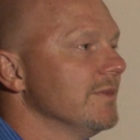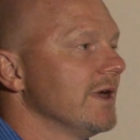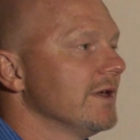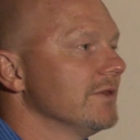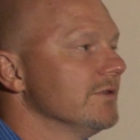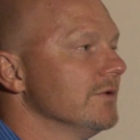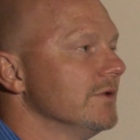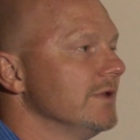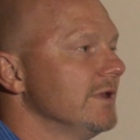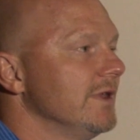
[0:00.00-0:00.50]
make
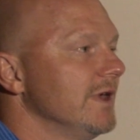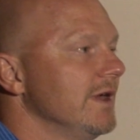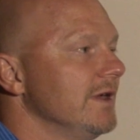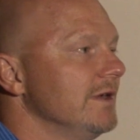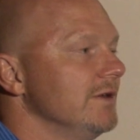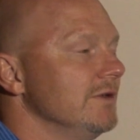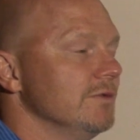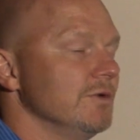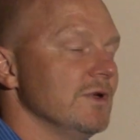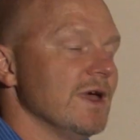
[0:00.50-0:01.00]
it through the day.
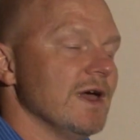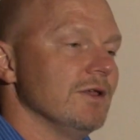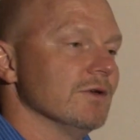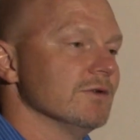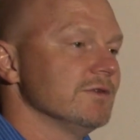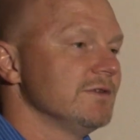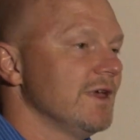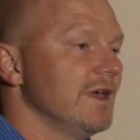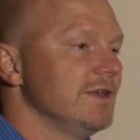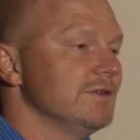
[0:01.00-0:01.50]
Yeah. We had
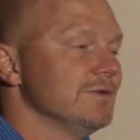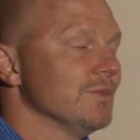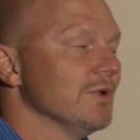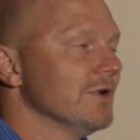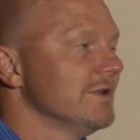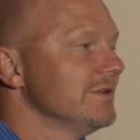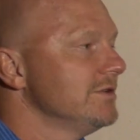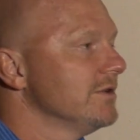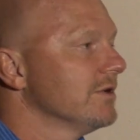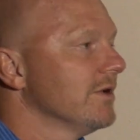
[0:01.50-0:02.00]
those days in
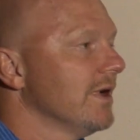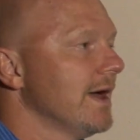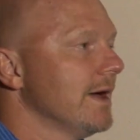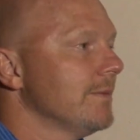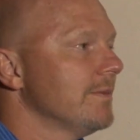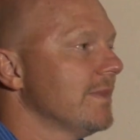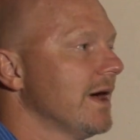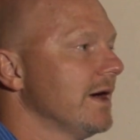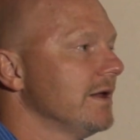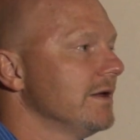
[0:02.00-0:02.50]
prison. You're going to
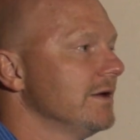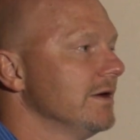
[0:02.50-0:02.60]
have them out